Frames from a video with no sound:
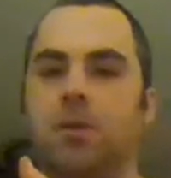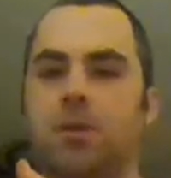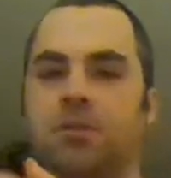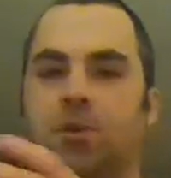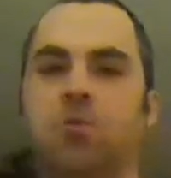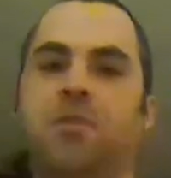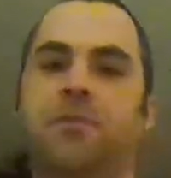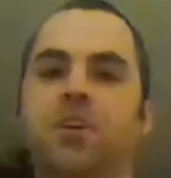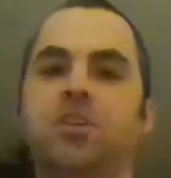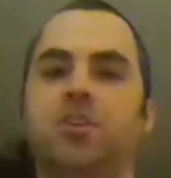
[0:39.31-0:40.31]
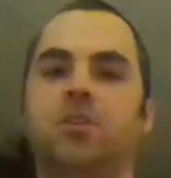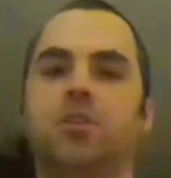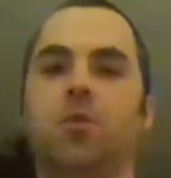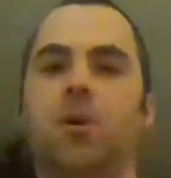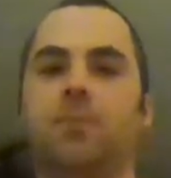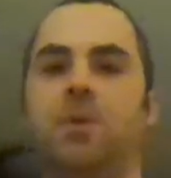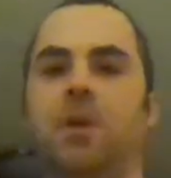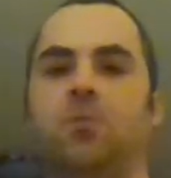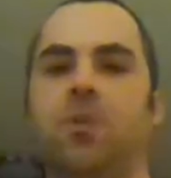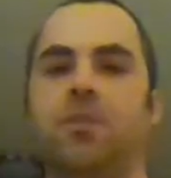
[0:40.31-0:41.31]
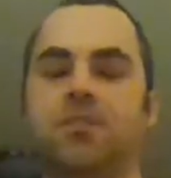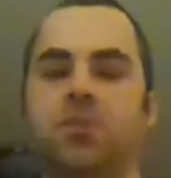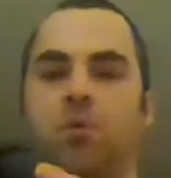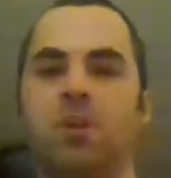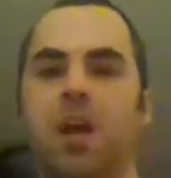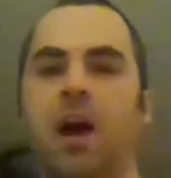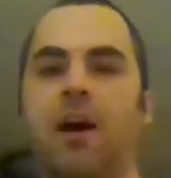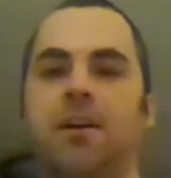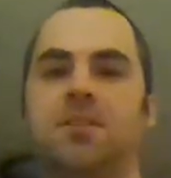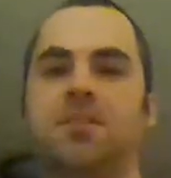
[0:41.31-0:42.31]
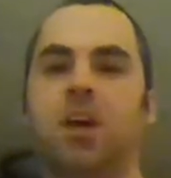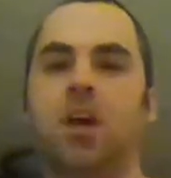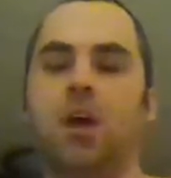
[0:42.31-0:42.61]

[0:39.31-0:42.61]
its own division, you know what I mean, with its own guys?